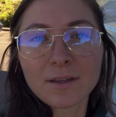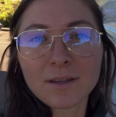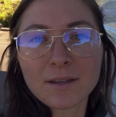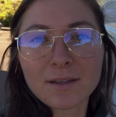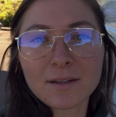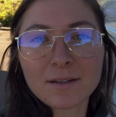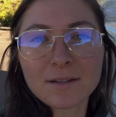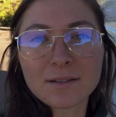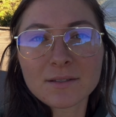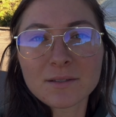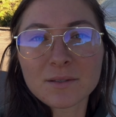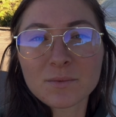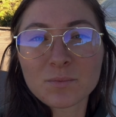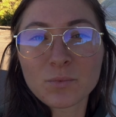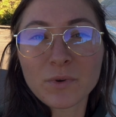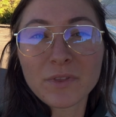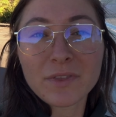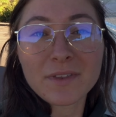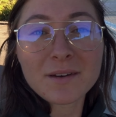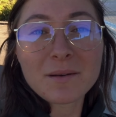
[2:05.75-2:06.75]
It is
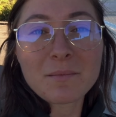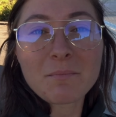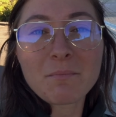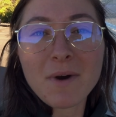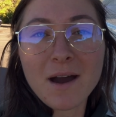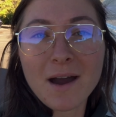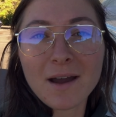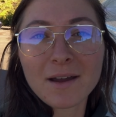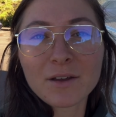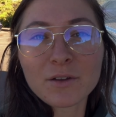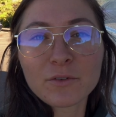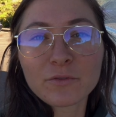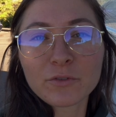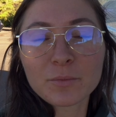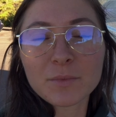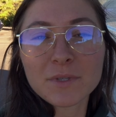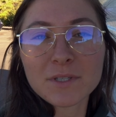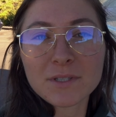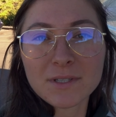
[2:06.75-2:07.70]
within a mile from the